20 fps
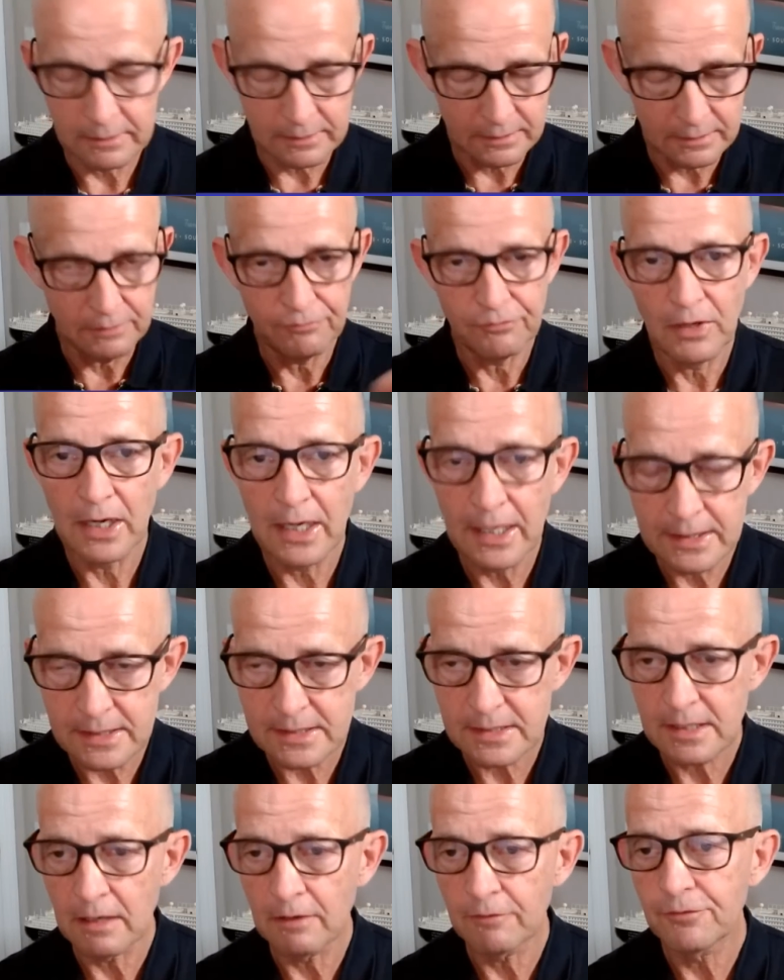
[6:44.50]
divide
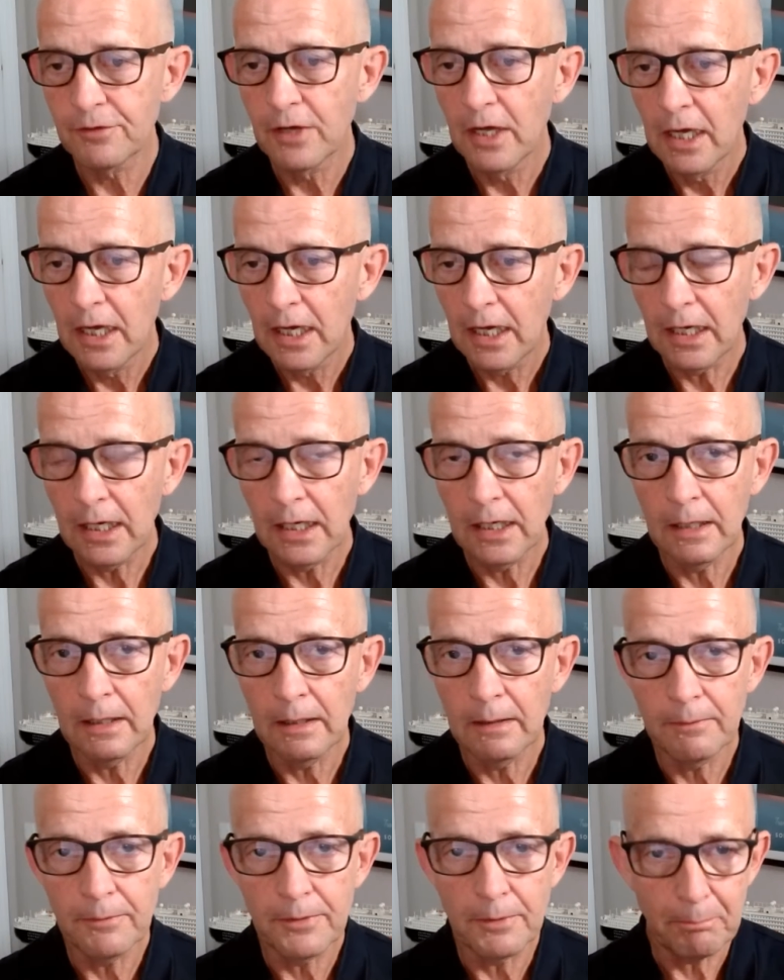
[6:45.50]
stuff,
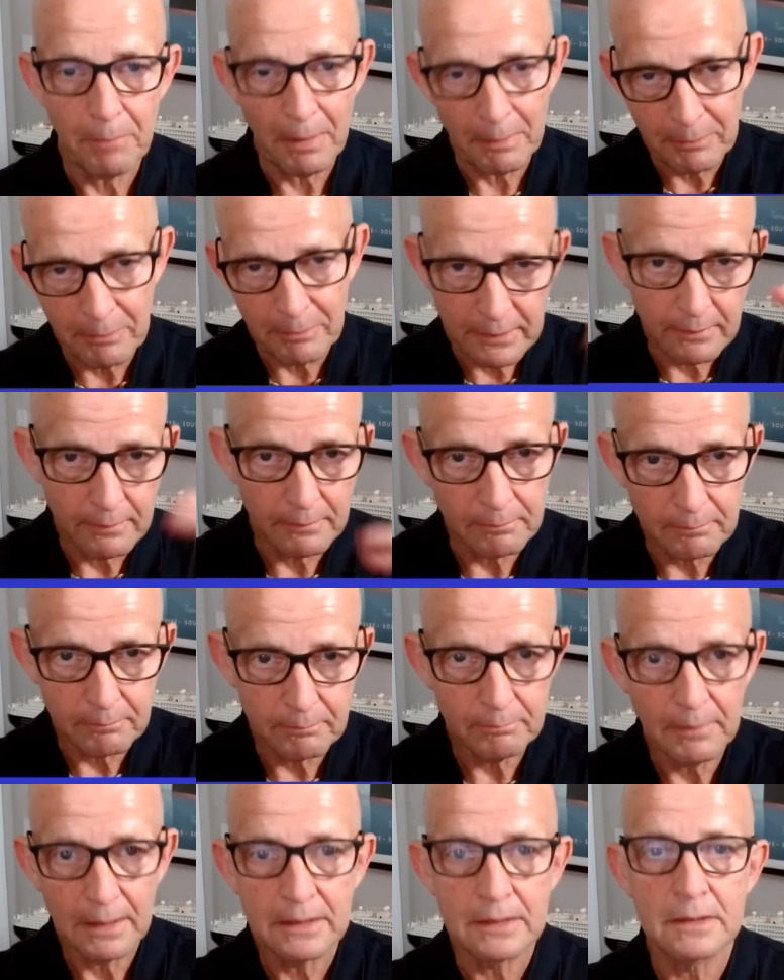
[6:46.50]
the bubbling
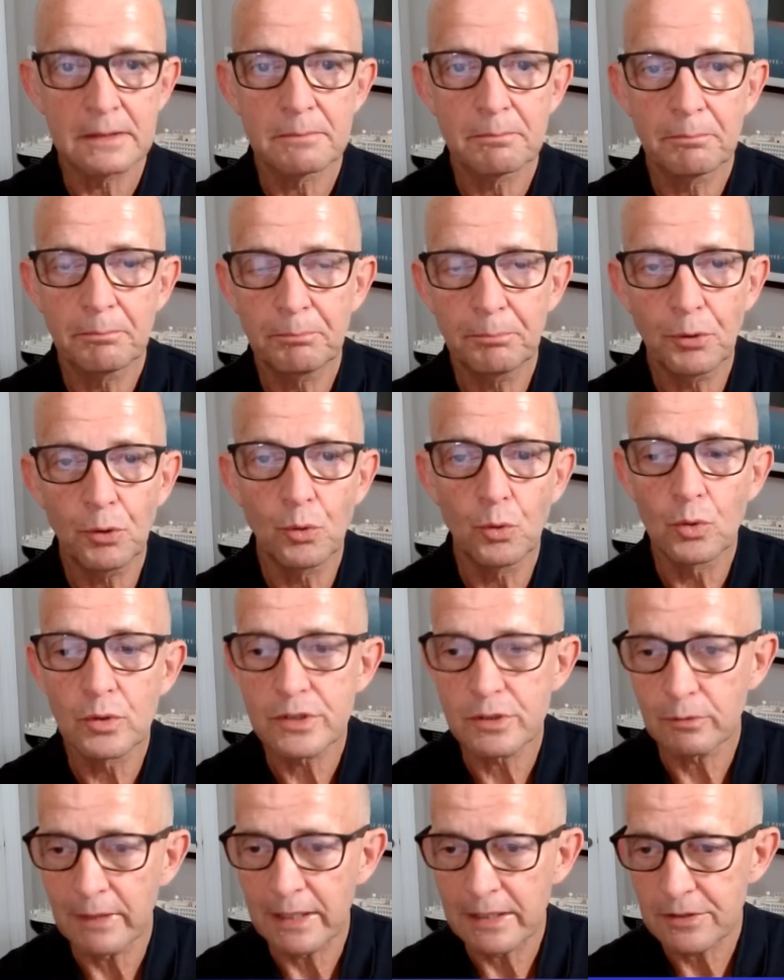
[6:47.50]
mud pools
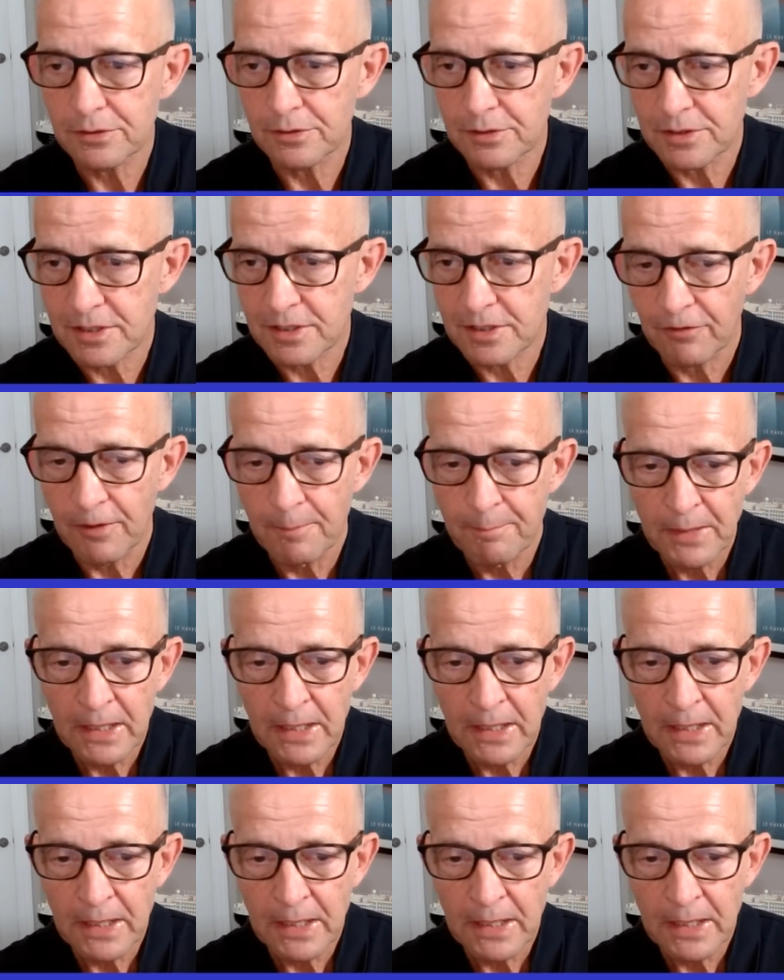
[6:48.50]
and all that sort of stuff.